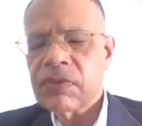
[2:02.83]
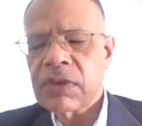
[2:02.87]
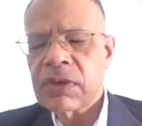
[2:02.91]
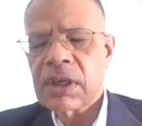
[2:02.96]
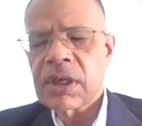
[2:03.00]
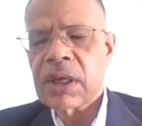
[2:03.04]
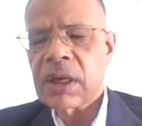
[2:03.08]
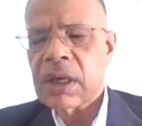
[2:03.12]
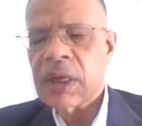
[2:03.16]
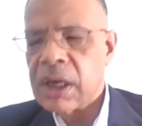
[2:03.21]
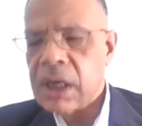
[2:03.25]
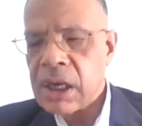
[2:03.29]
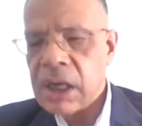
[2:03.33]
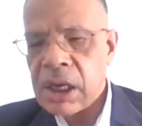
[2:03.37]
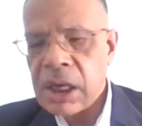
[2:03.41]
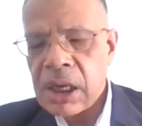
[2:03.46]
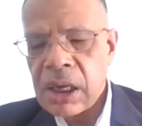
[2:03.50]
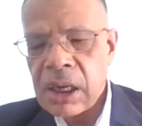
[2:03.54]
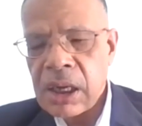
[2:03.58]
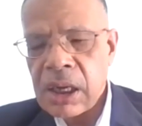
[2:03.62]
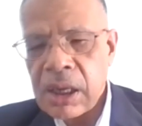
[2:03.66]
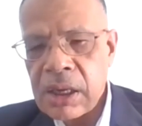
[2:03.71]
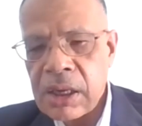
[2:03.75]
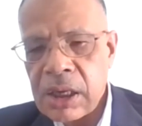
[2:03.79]

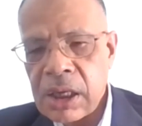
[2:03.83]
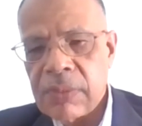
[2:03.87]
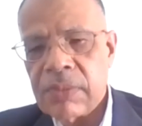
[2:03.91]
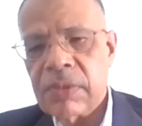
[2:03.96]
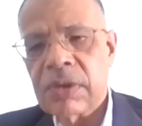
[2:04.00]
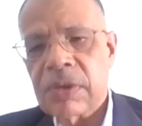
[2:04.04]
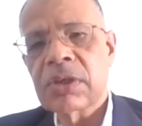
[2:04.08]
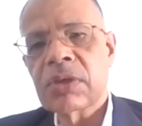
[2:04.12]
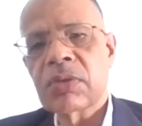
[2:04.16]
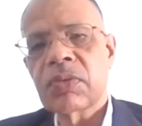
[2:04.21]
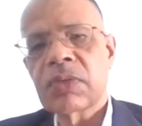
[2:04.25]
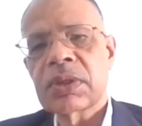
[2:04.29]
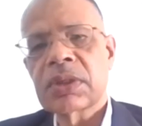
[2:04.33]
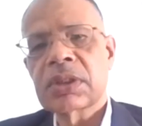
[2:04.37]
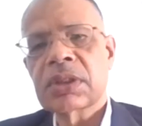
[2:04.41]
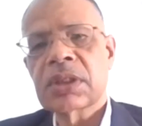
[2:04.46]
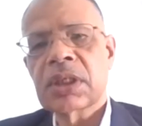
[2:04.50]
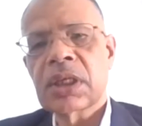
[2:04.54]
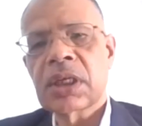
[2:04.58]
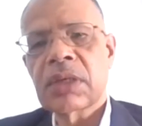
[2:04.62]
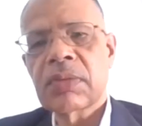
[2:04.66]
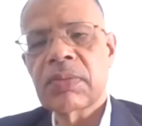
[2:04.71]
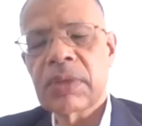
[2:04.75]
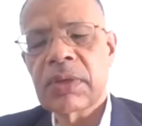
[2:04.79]
are able to
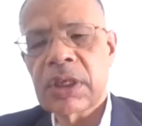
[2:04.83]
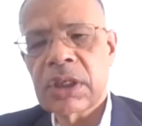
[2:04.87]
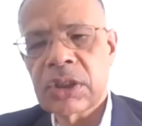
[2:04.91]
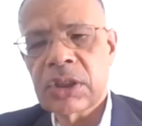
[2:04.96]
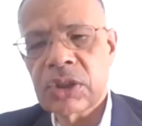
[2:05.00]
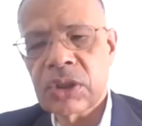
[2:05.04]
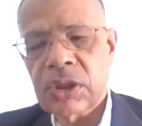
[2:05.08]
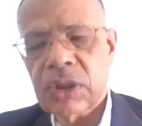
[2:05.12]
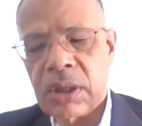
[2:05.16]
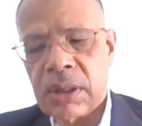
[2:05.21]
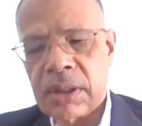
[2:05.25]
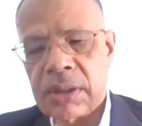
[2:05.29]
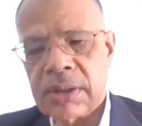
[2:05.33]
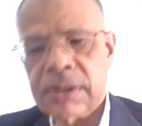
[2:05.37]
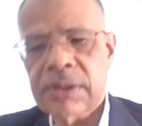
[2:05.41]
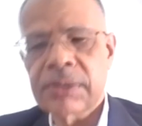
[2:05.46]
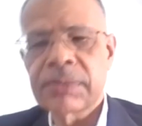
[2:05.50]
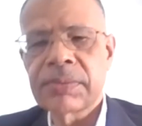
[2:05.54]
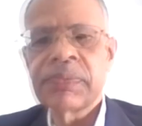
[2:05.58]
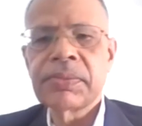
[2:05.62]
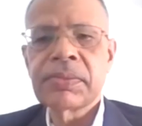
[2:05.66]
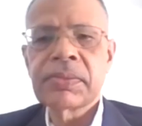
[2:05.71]
withstand many shocks.